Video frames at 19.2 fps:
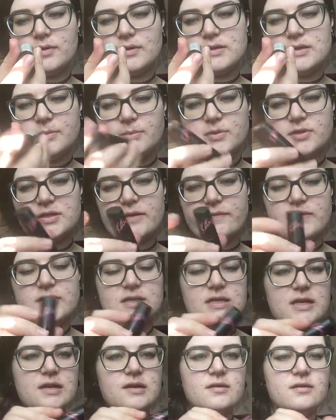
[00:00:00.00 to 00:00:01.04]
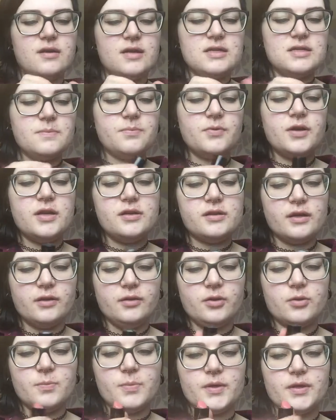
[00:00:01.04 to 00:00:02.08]
It's number 17. It's a pretty
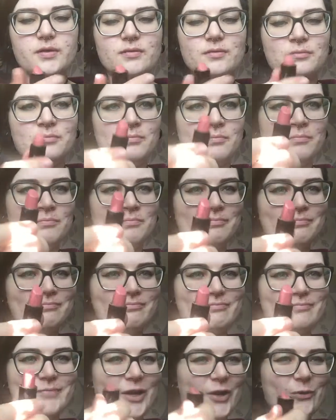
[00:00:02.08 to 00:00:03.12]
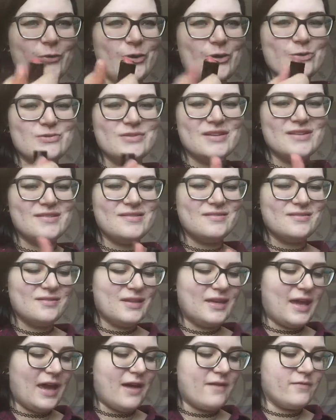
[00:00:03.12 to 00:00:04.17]
color, but I don't use it
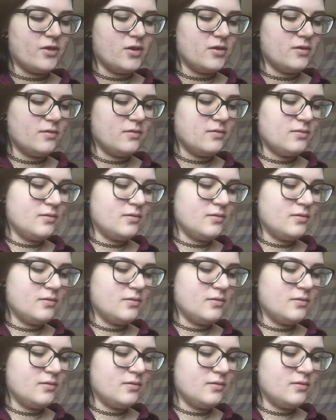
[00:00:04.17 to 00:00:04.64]
like ever.